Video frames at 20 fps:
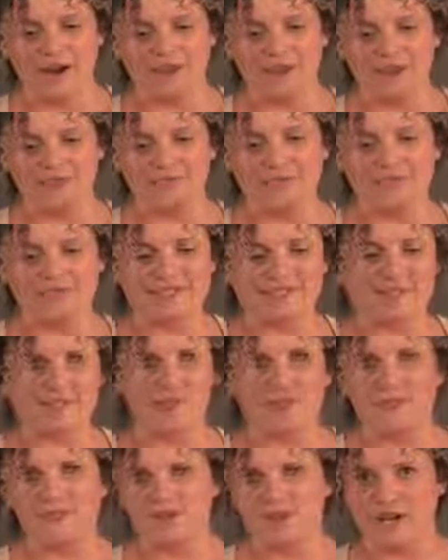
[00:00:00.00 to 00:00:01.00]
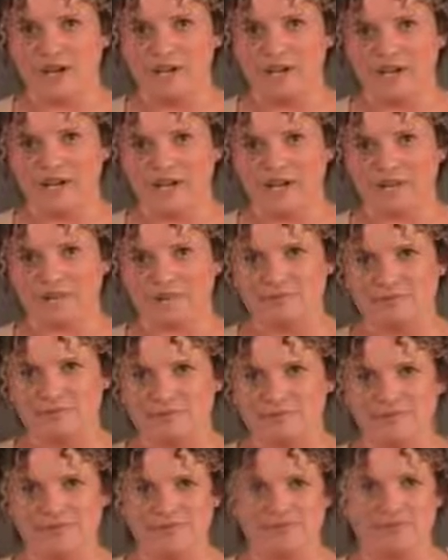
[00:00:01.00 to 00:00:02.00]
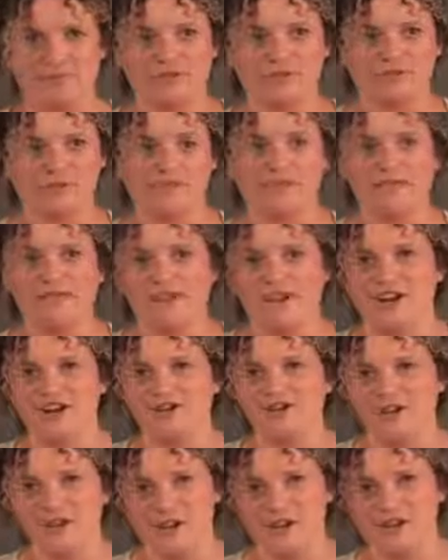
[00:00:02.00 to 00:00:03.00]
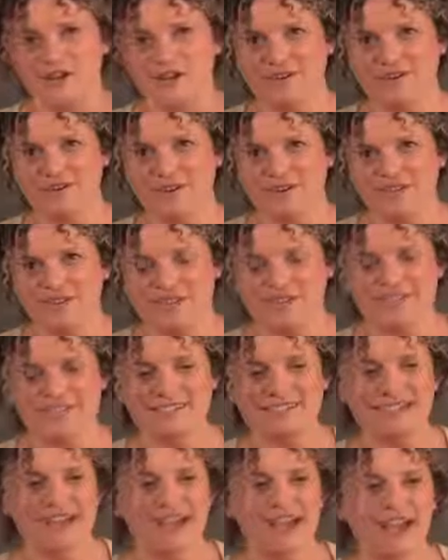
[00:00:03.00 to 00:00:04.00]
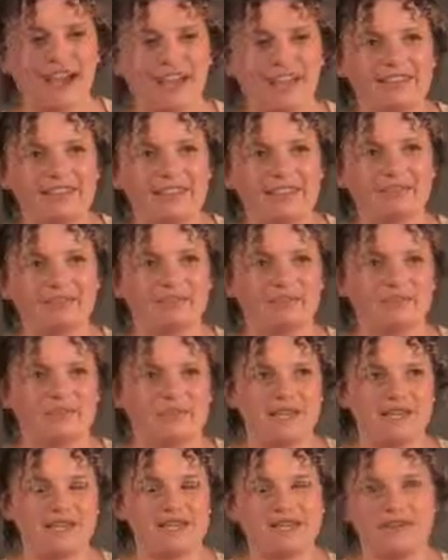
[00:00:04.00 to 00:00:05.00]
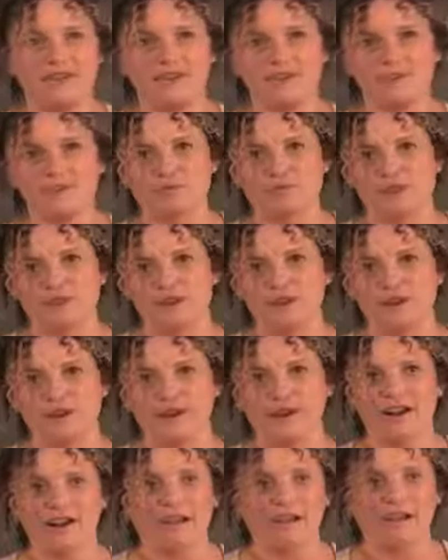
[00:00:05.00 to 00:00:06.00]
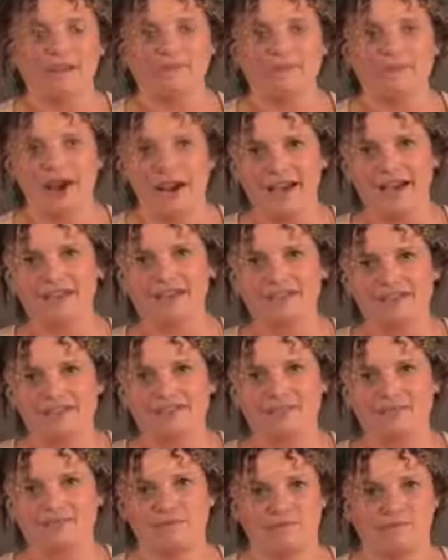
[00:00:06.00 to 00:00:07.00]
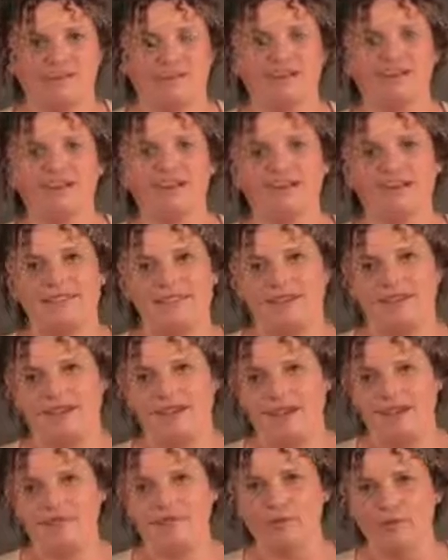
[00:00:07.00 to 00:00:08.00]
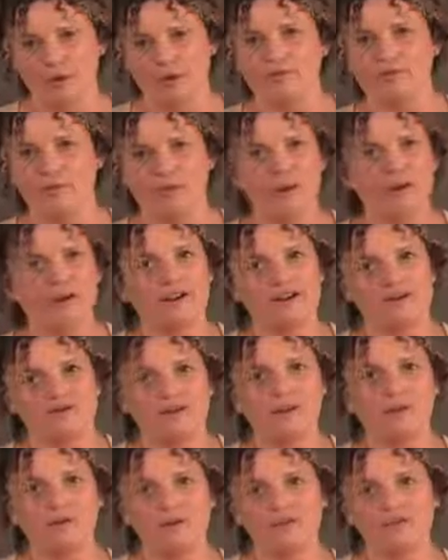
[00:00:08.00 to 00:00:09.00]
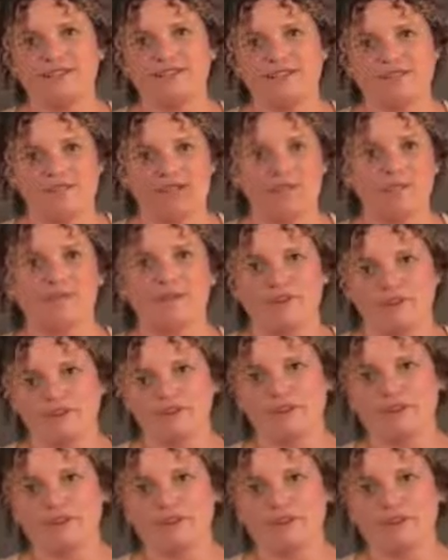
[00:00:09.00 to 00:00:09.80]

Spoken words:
in business, we always talk about our customers, being our shareholders, I think for me as an entrepreneur, my customer that I work for is always that person